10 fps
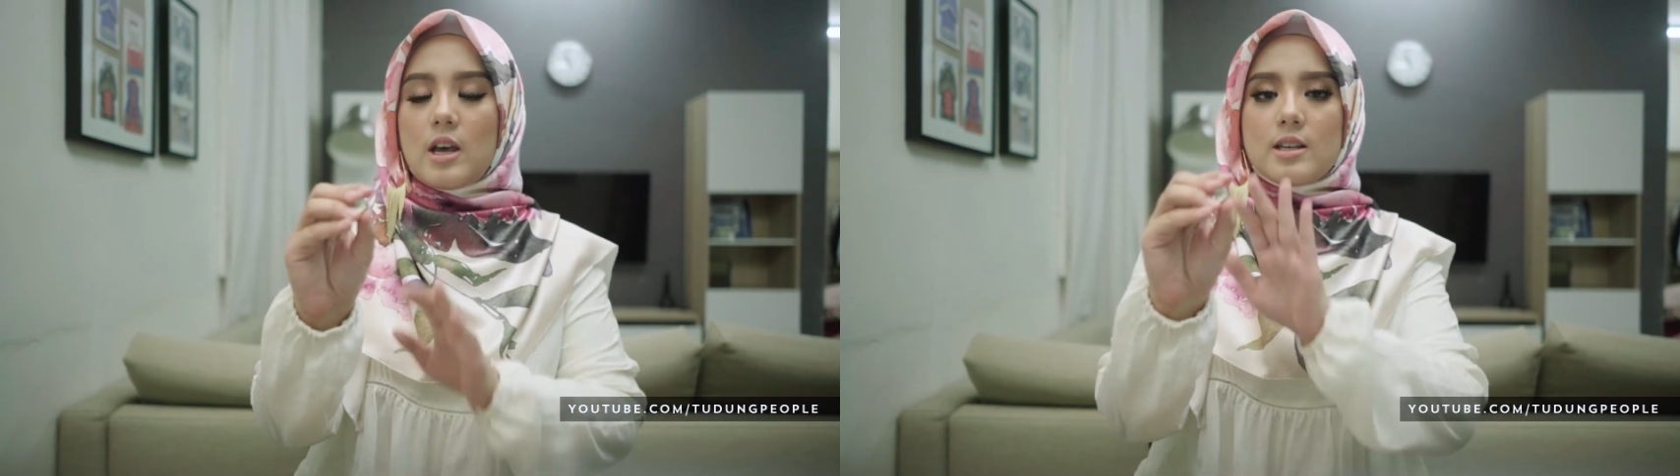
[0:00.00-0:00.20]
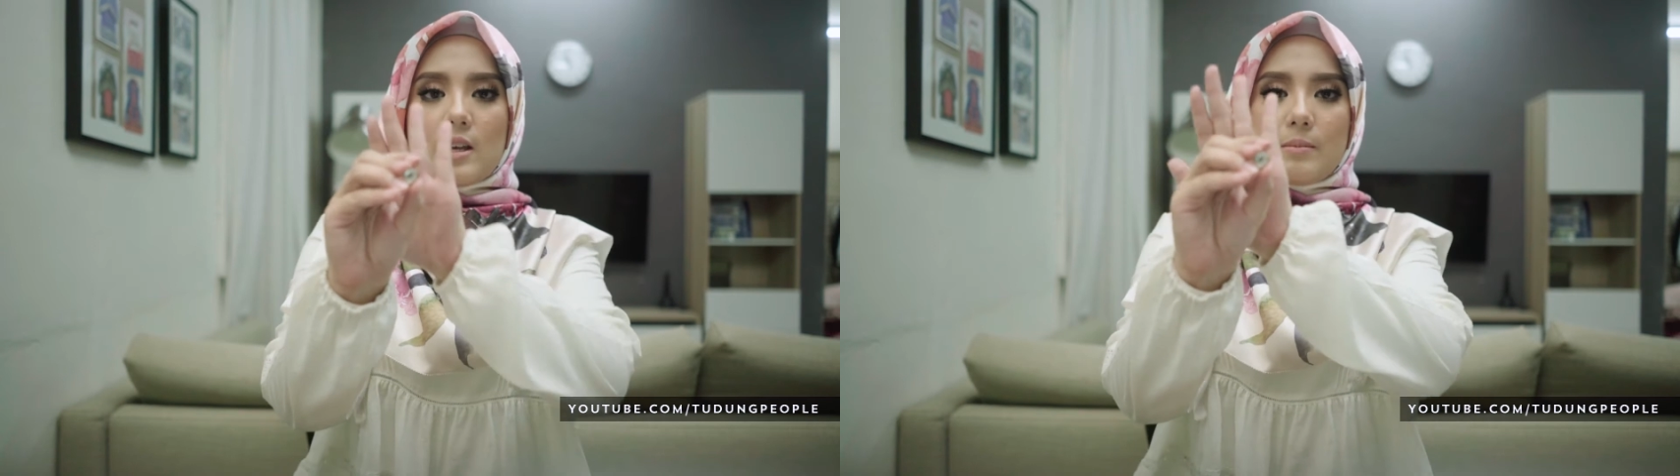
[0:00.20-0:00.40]

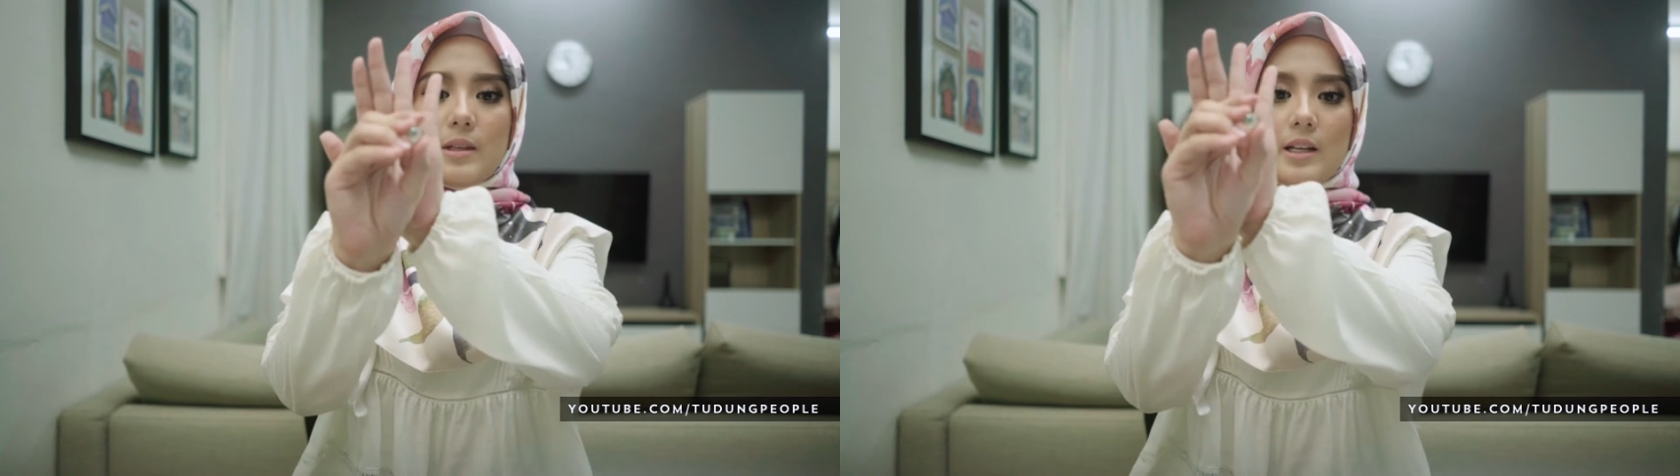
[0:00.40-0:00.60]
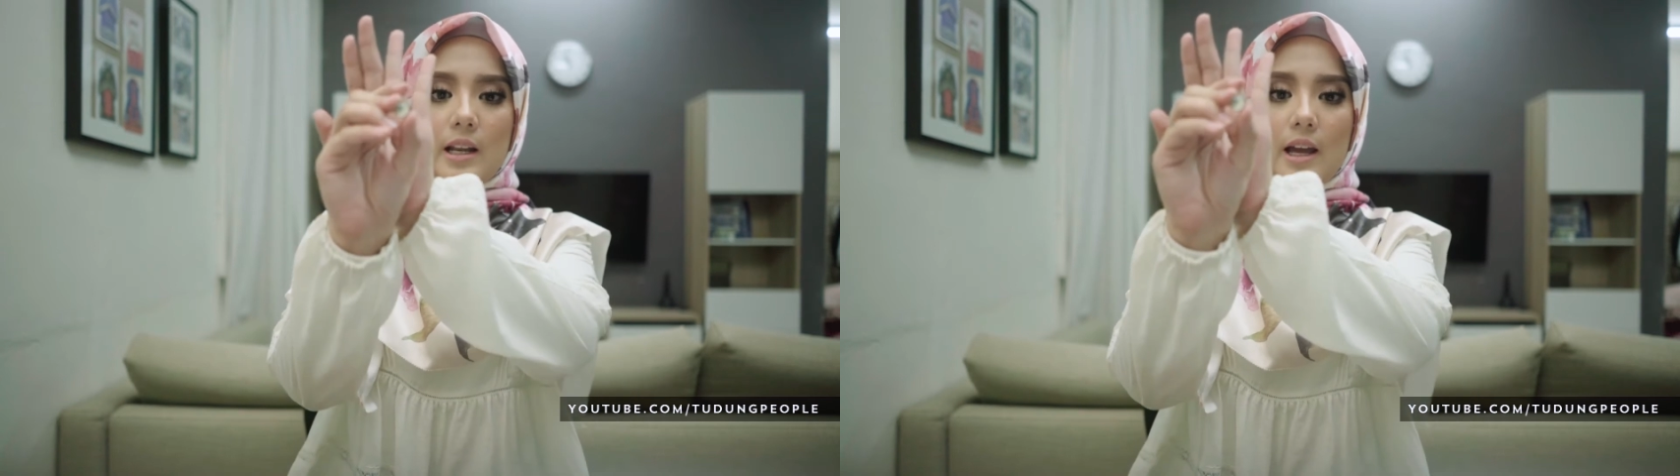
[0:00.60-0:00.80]

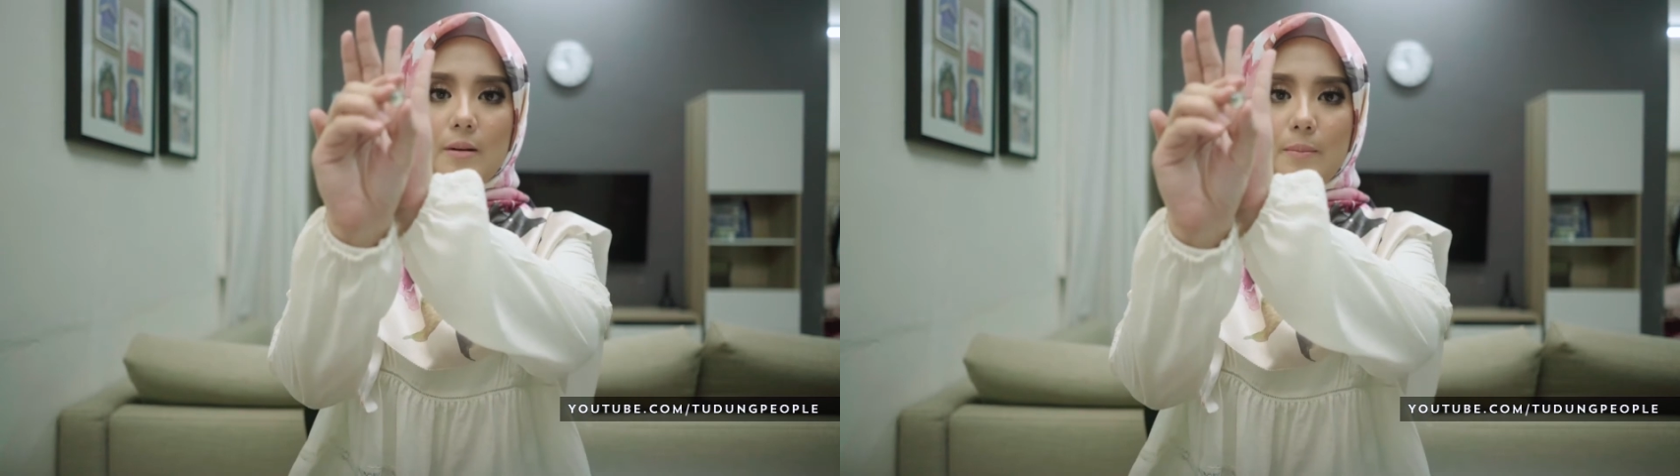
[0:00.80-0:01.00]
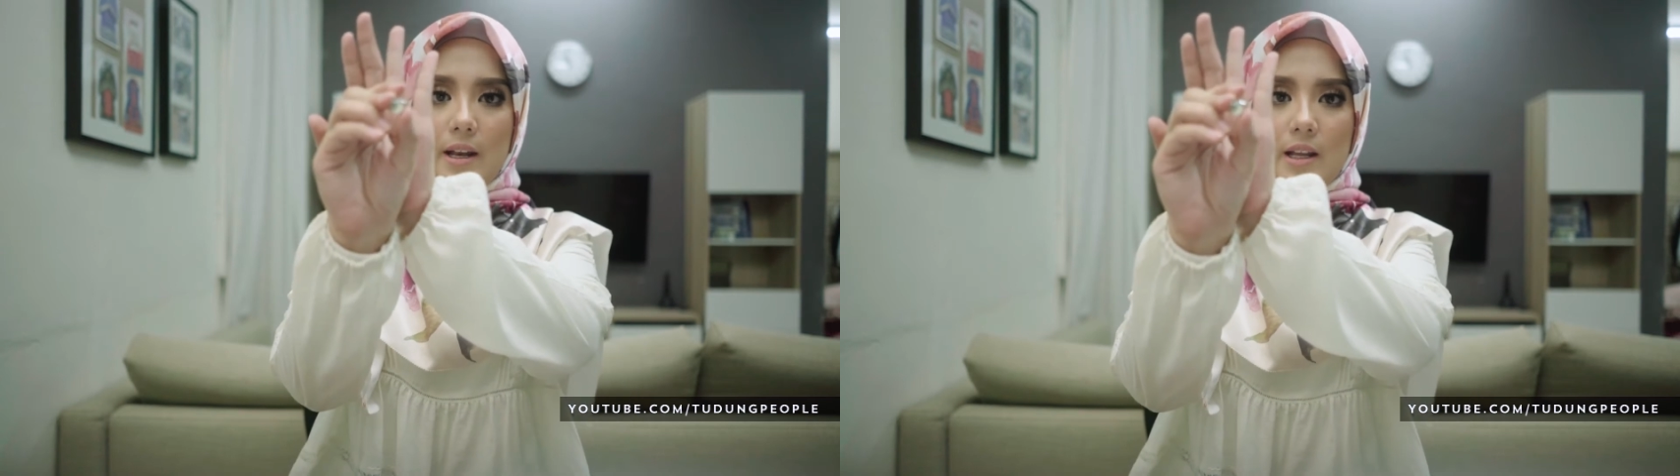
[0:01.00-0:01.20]
something like a
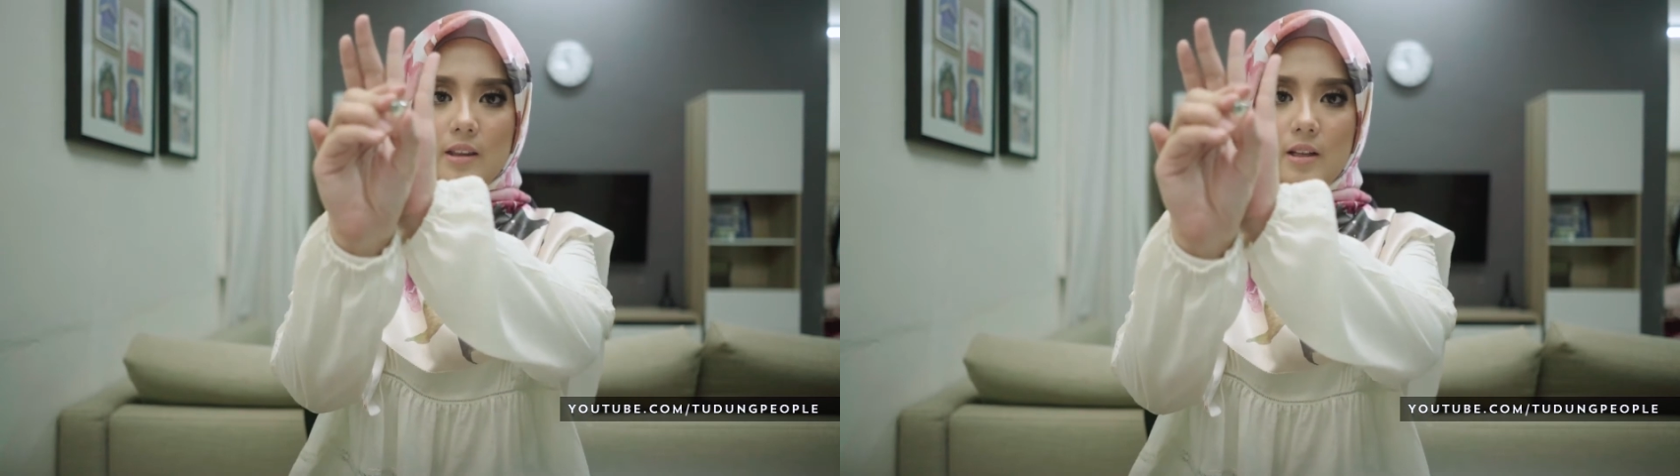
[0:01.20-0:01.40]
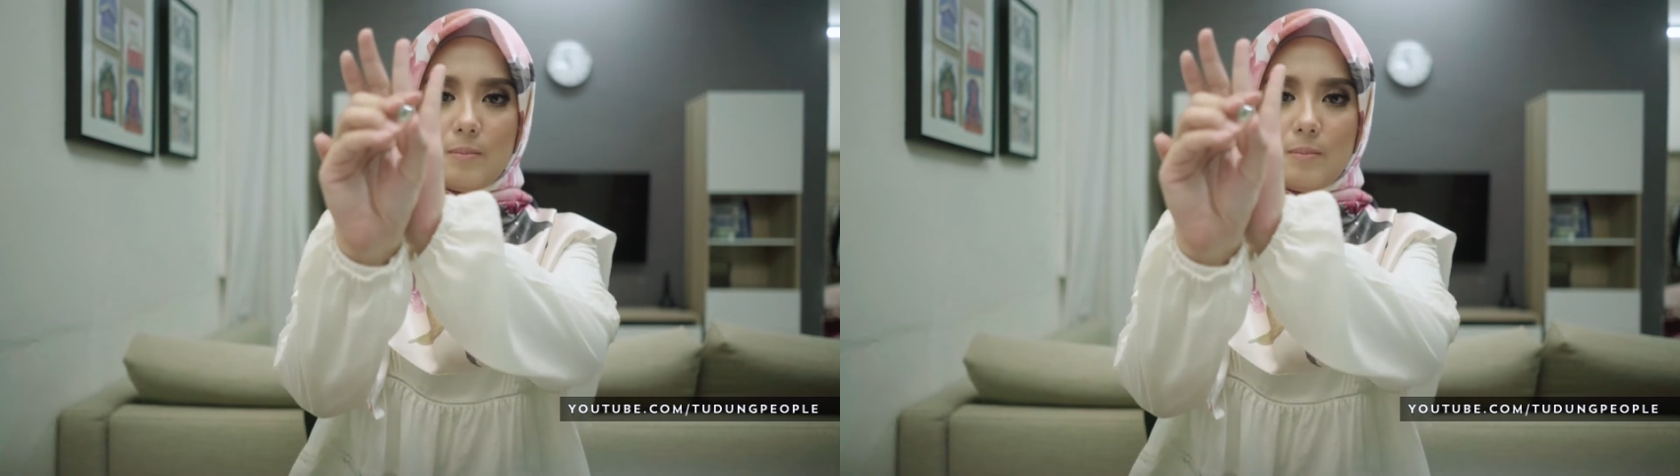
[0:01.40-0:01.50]
magnetic